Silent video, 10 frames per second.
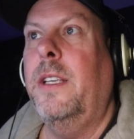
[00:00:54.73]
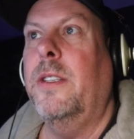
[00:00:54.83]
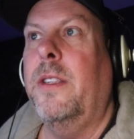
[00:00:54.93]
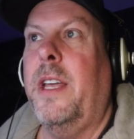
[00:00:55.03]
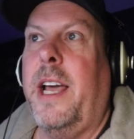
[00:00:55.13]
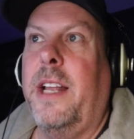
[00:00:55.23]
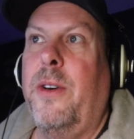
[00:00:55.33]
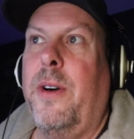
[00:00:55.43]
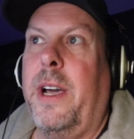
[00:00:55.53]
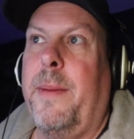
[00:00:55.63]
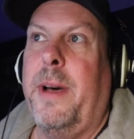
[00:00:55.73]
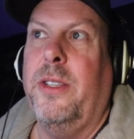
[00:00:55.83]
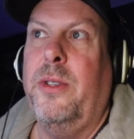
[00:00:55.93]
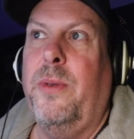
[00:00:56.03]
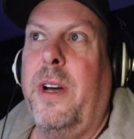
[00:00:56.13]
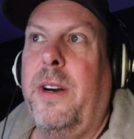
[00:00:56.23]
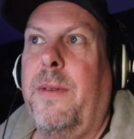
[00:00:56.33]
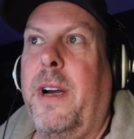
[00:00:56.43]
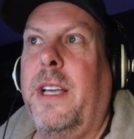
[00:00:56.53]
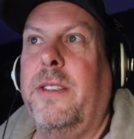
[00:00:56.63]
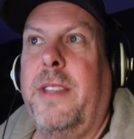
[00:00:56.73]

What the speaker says: So then I know I got about 200, right?